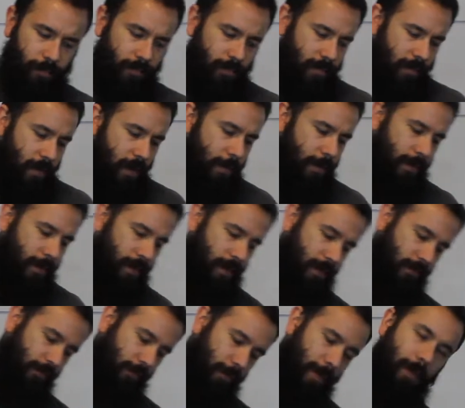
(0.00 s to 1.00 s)
Nothing I
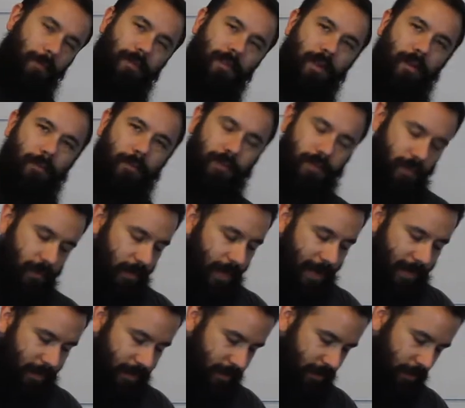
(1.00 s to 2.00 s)
got from Amazon was a
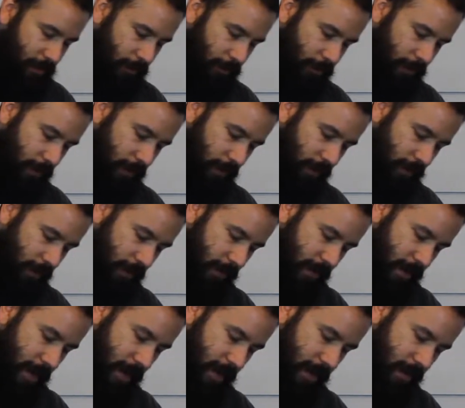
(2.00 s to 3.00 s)
lightning deal or anything like
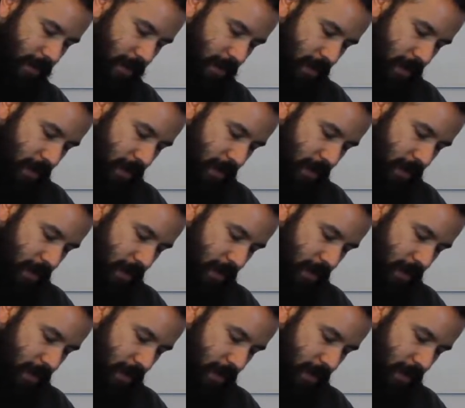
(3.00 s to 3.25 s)
that.